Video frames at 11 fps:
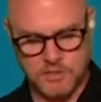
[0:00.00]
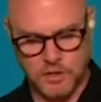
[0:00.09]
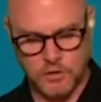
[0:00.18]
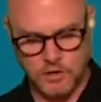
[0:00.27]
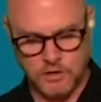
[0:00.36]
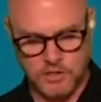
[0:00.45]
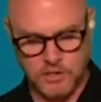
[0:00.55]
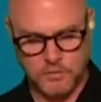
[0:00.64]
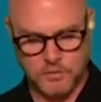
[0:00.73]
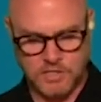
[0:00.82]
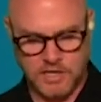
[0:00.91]
So
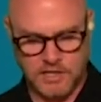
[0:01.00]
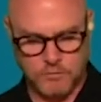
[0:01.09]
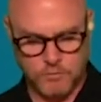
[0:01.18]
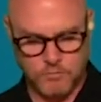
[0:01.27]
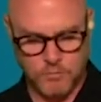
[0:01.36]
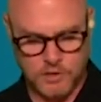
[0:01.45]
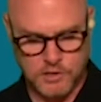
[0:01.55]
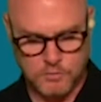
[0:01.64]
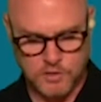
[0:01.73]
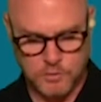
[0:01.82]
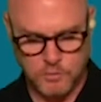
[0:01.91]
year to date through March
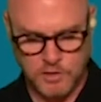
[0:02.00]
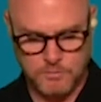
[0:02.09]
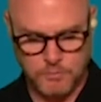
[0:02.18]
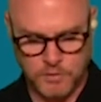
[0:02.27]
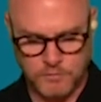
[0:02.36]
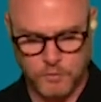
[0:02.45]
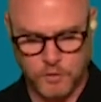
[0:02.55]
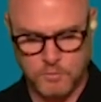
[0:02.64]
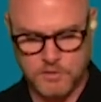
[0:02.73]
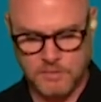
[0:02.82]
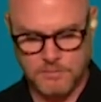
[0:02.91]
was
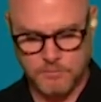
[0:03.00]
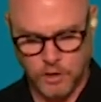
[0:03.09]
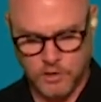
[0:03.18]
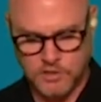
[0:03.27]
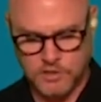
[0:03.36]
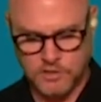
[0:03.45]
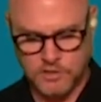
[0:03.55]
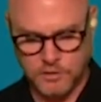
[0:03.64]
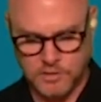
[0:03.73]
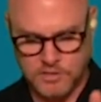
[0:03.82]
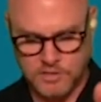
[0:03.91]
20.4%, March to
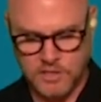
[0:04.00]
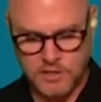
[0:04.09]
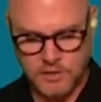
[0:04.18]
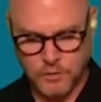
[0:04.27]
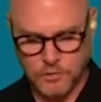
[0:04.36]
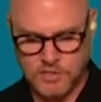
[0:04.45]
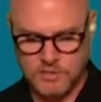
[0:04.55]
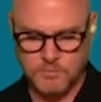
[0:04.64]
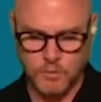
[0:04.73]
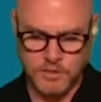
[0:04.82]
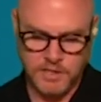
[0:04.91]
current
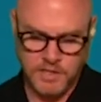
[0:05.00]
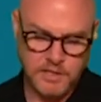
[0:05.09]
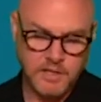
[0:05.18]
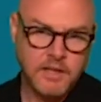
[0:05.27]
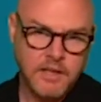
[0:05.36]
13.8,